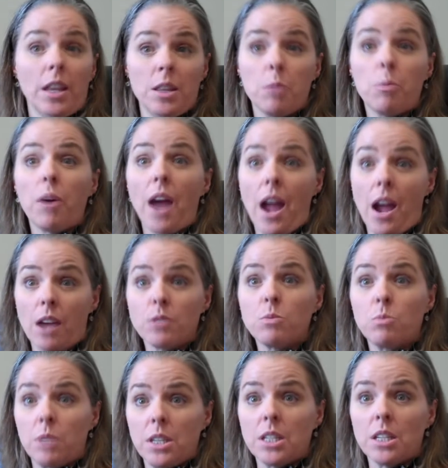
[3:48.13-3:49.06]
the
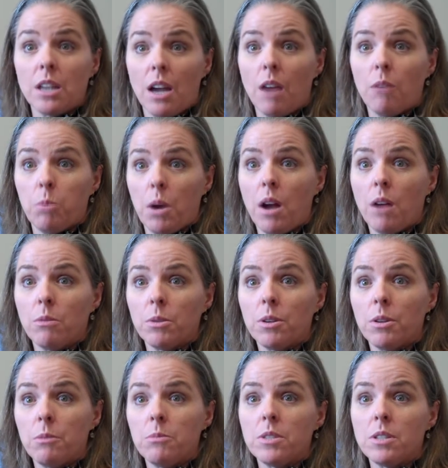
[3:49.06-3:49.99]
past we did have
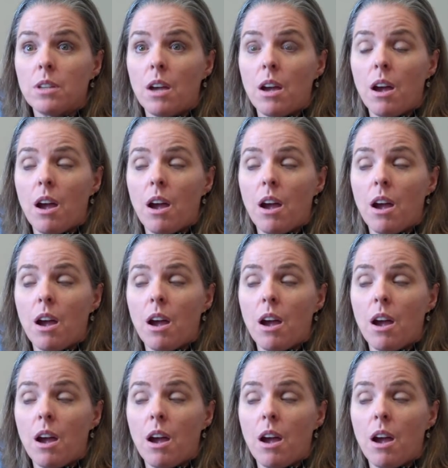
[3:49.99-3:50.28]
problems.